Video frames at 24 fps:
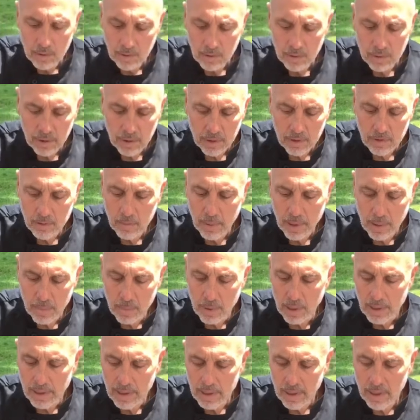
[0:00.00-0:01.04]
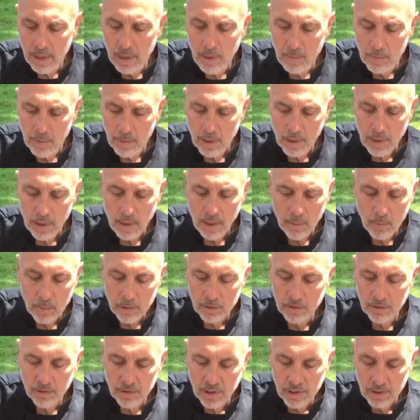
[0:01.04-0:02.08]
needs a bit of breaking up, and we're
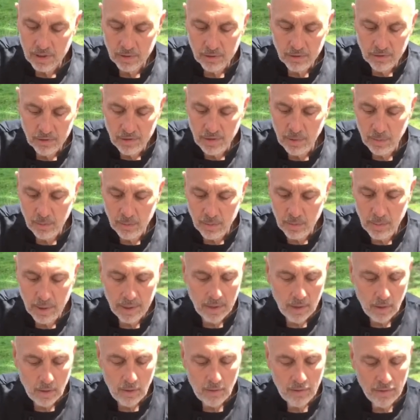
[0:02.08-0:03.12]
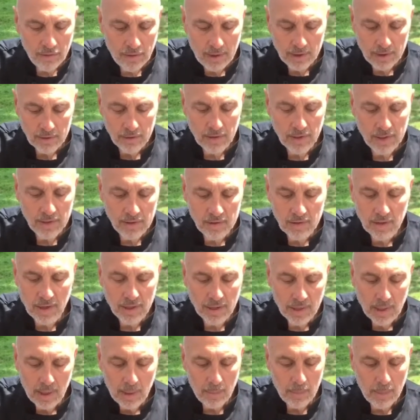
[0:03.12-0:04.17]
just going to seal the meat off. That's going to take
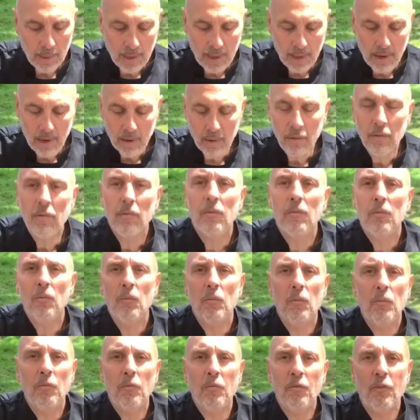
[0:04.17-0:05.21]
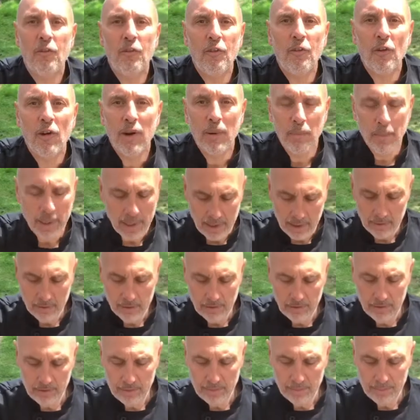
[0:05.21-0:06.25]
about 3
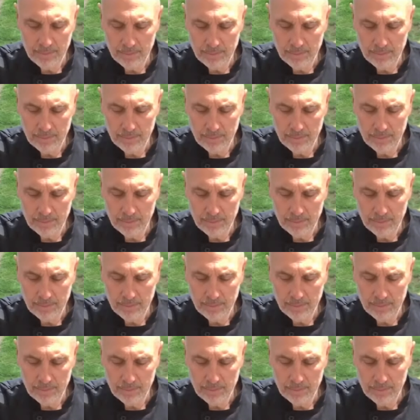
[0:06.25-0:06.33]
minutes.